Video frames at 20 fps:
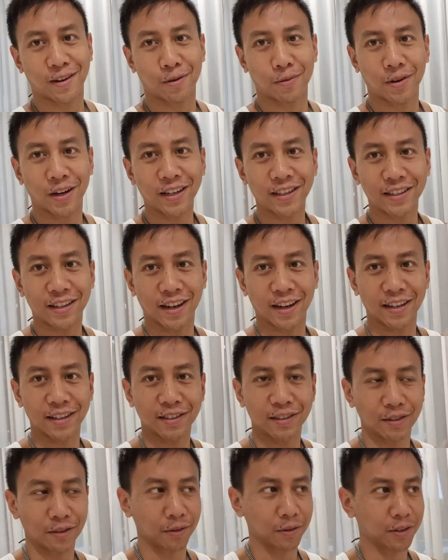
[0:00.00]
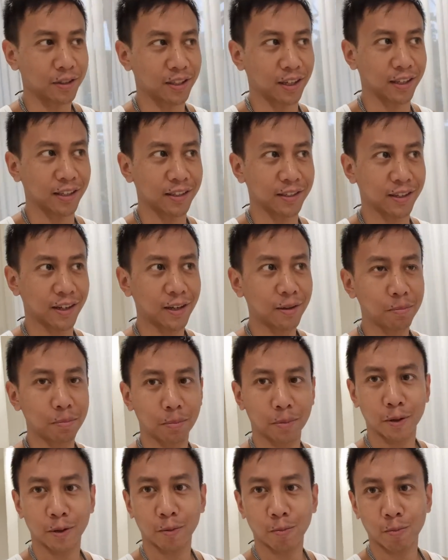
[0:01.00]
All right, guys, so sun is up
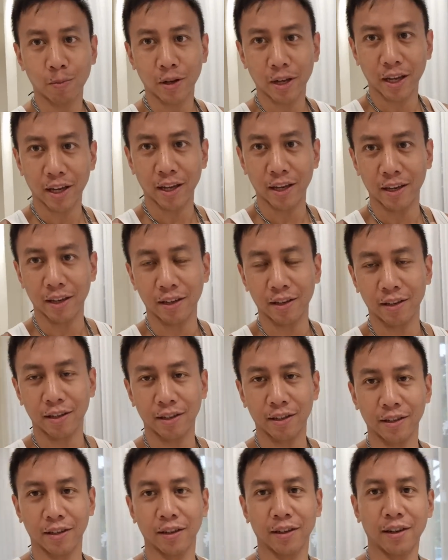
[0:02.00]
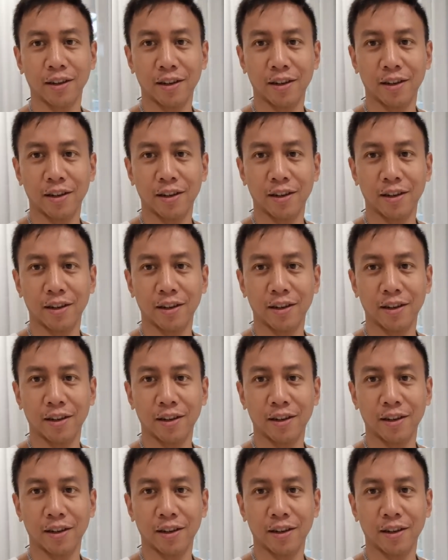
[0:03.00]
and